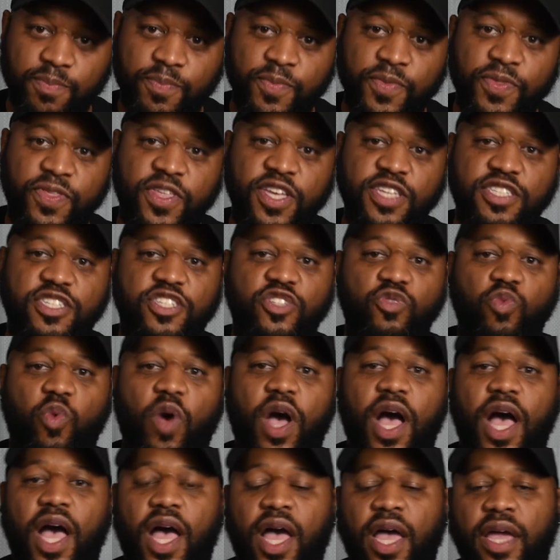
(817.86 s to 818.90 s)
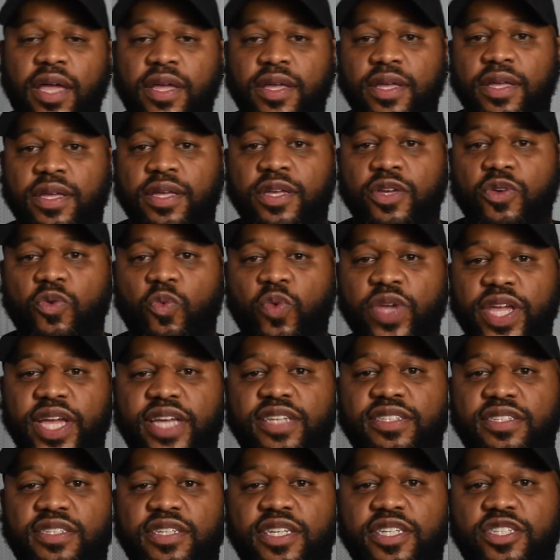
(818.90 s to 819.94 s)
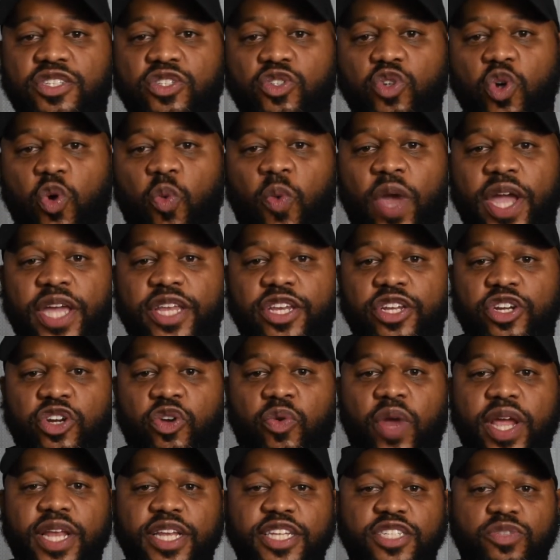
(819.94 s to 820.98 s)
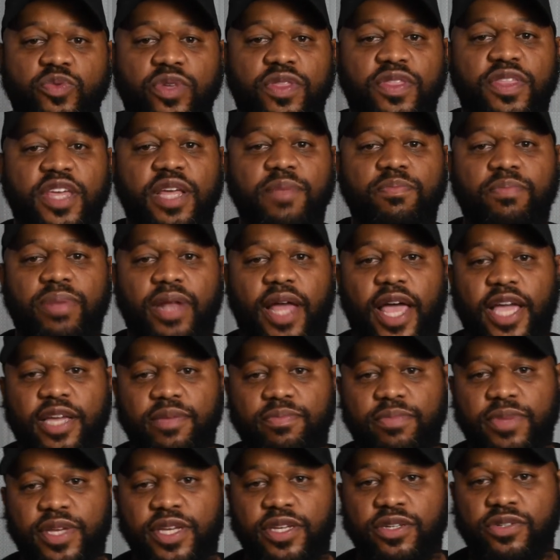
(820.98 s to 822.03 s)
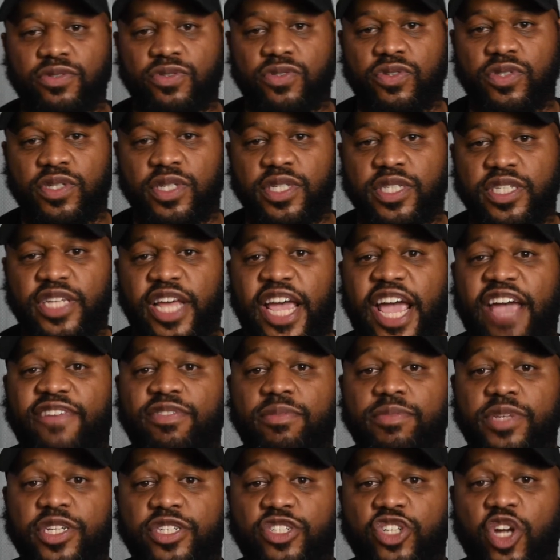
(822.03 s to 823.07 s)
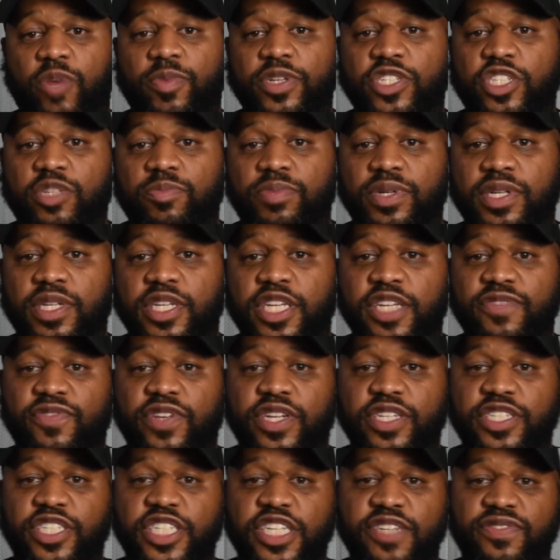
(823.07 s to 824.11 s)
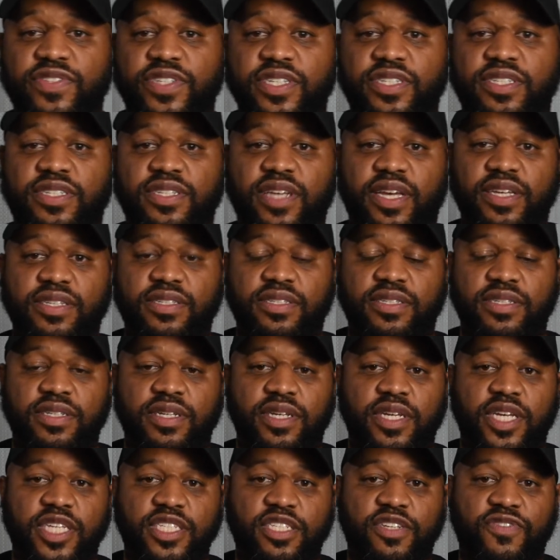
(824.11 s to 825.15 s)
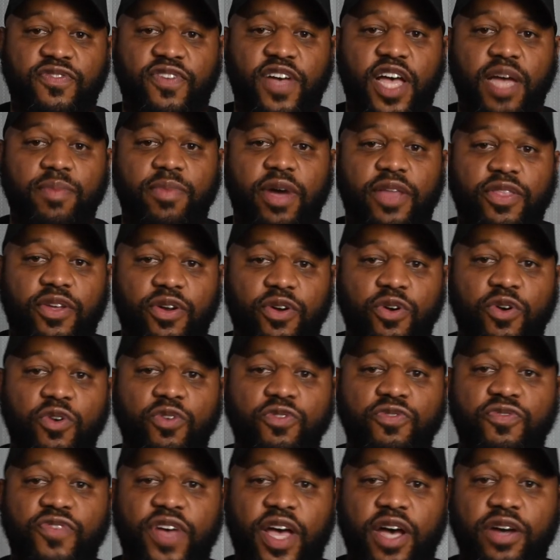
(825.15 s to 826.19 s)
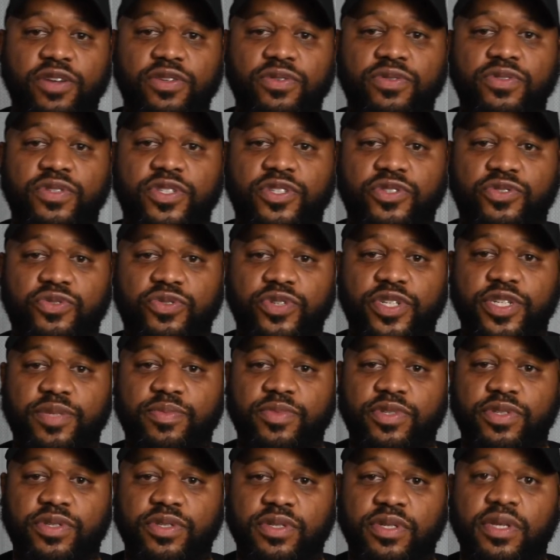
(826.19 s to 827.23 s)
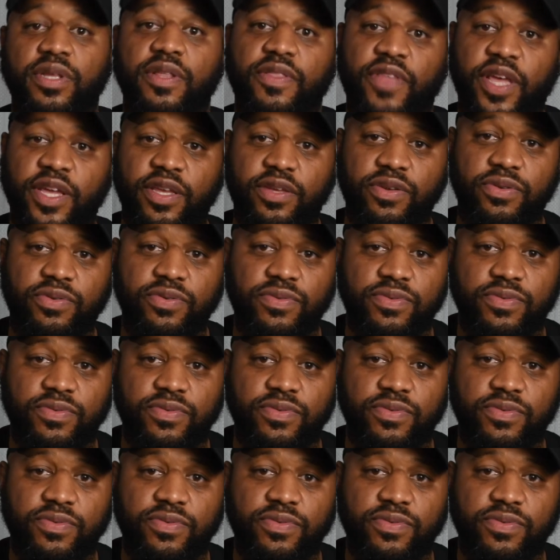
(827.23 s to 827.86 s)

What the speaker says: this is why we exist, to awaken a greatness within black males, to have them determined to believe and achieve success as defined by their own values and dreams. Thank you.